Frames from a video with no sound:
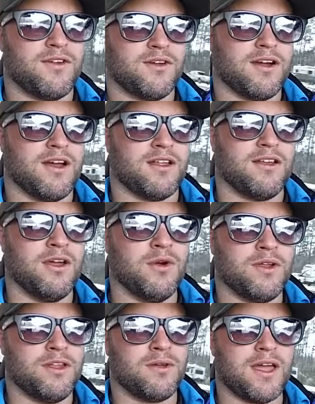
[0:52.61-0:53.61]
you're
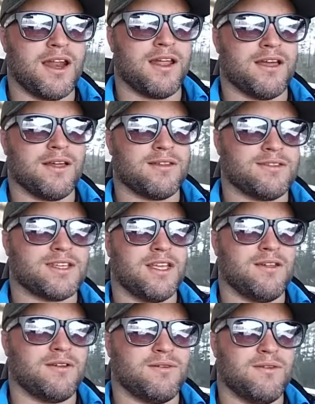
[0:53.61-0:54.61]
new and you gotta say
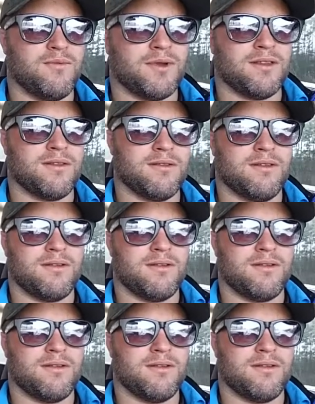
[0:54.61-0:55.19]
you've been